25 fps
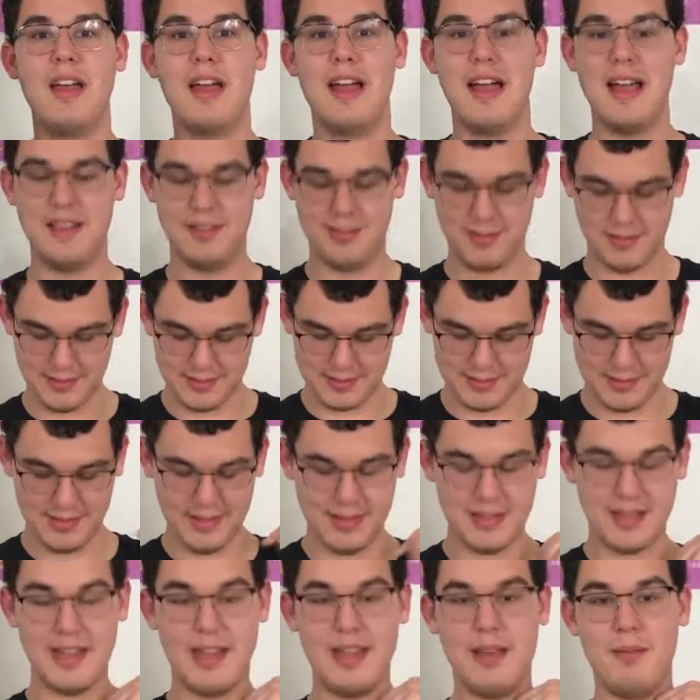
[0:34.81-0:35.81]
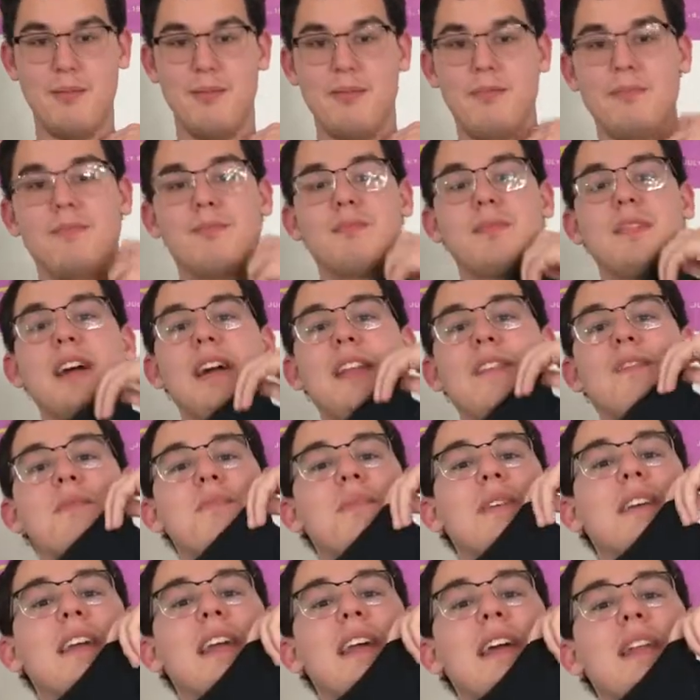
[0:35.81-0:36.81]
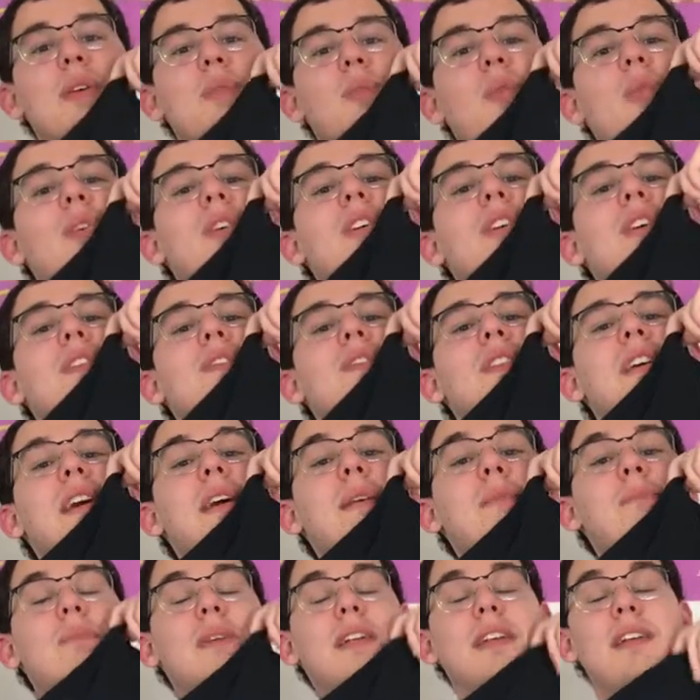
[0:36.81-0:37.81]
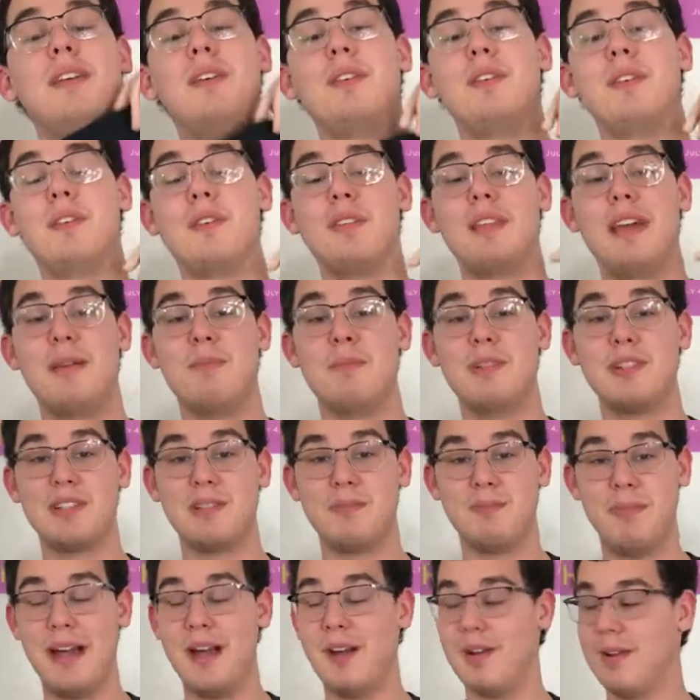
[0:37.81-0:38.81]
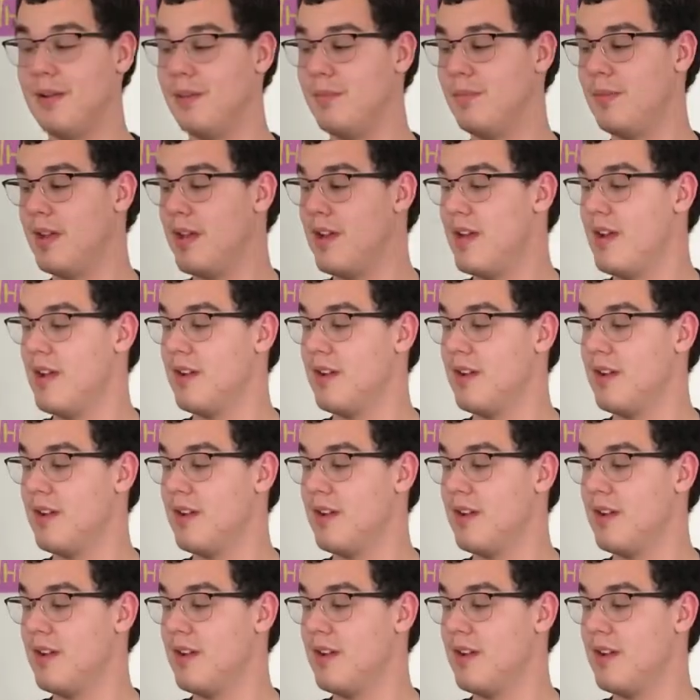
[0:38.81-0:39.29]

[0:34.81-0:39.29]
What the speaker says: As you can see, I'm kind of a big Andy Warhol fan, but I don't know that much about him,